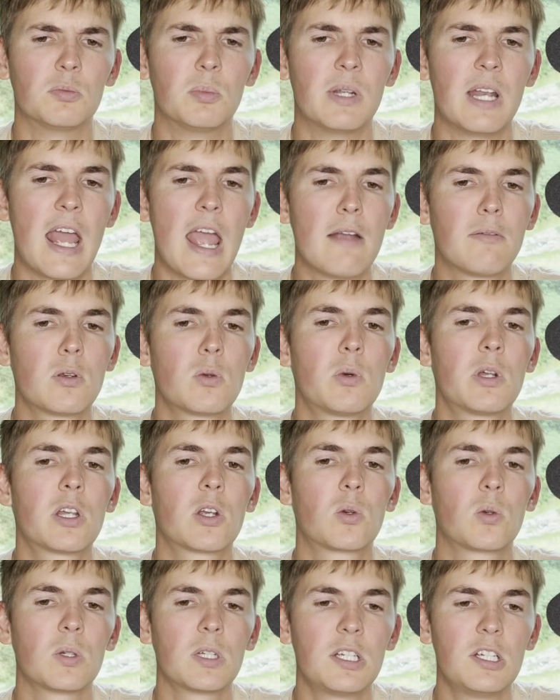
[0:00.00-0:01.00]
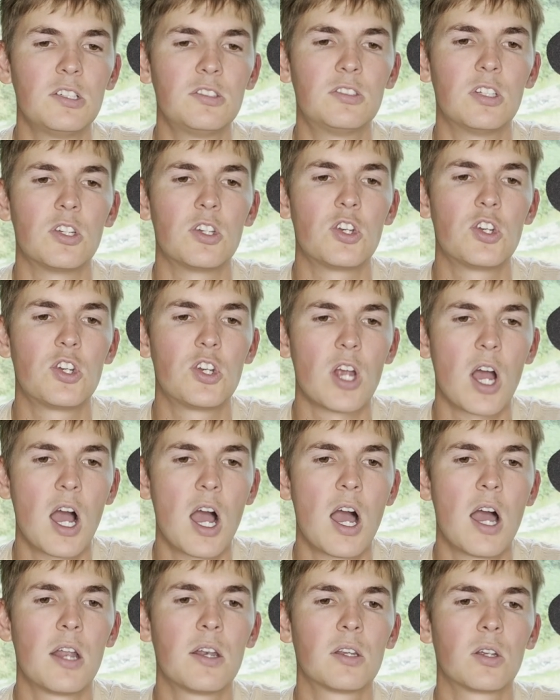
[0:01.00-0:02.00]
but everyone agrees that
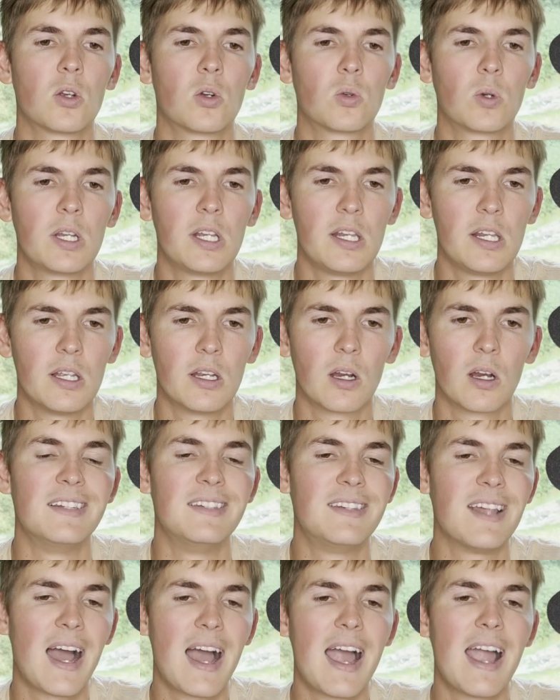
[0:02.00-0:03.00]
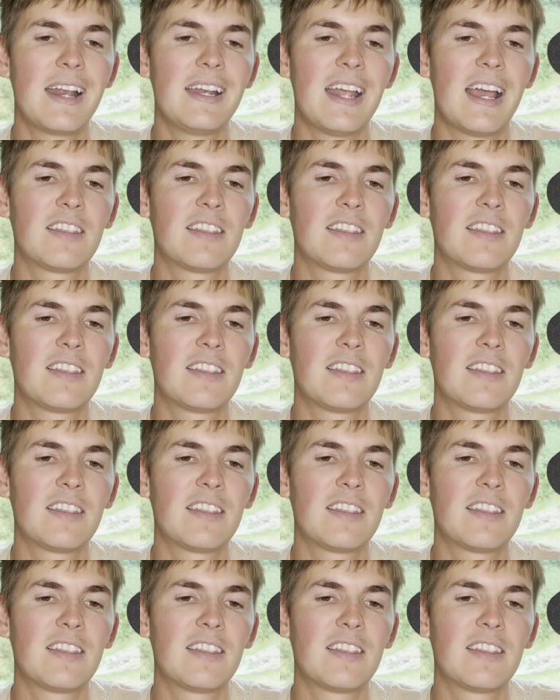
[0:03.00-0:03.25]
Jean Grenier died